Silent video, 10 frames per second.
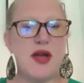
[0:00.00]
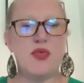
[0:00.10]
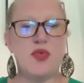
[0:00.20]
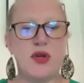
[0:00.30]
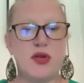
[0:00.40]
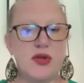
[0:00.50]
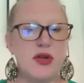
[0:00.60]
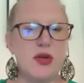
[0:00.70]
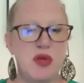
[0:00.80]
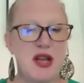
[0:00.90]
and we'll
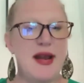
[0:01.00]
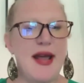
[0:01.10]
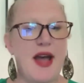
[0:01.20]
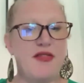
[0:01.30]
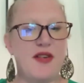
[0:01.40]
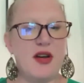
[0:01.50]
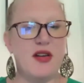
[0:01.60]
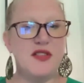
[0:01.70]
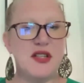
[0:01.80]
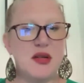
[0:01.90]
include a PDF of